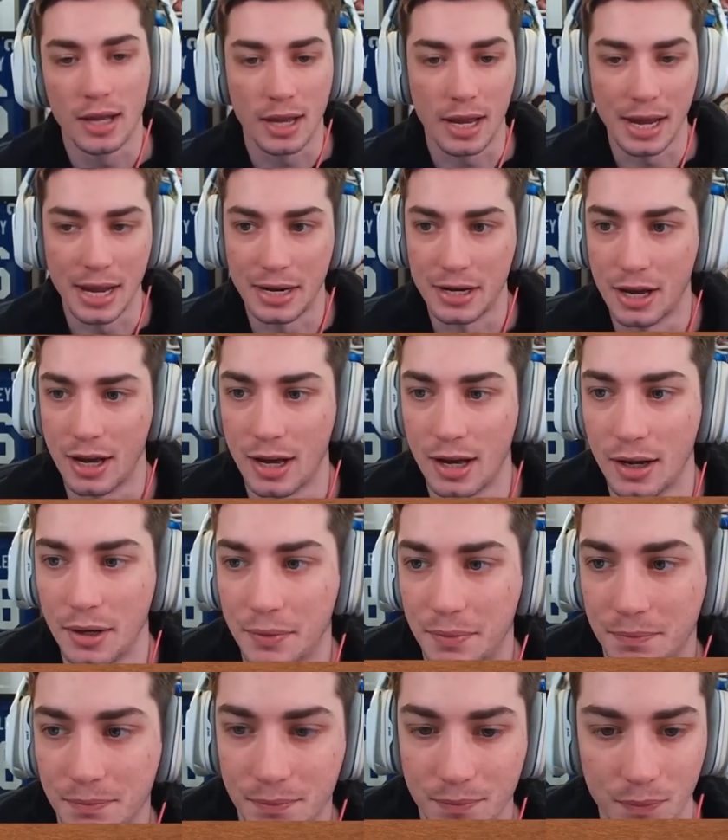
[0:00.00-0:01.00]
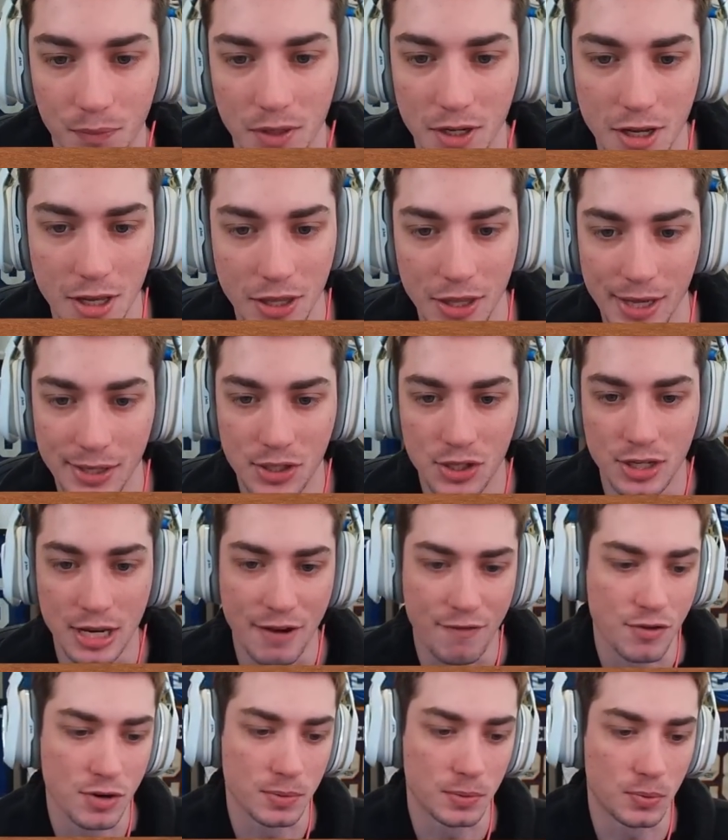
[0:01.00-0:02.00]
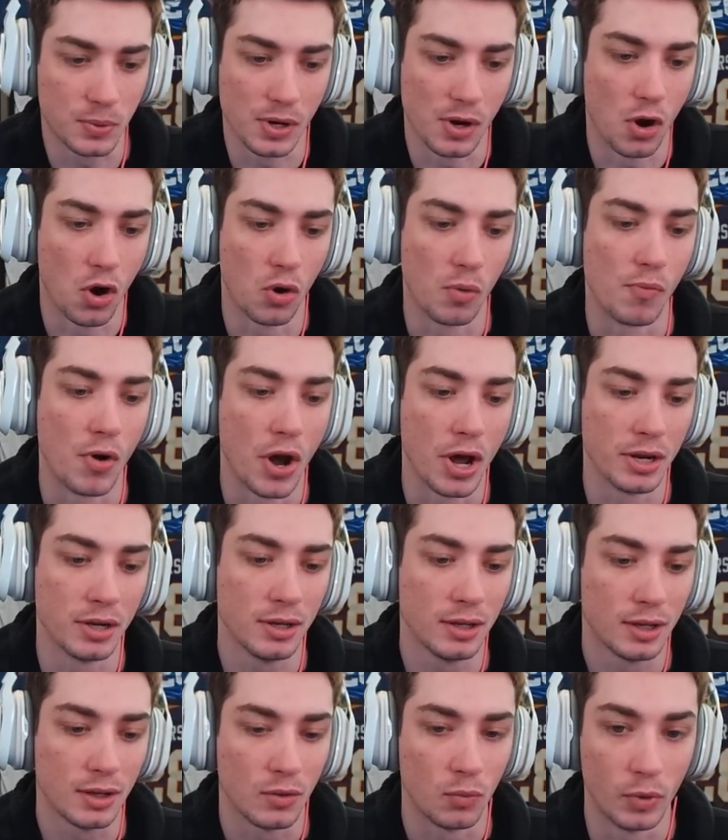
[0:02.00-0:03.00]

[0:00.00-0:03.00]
and that's a difference between a home run,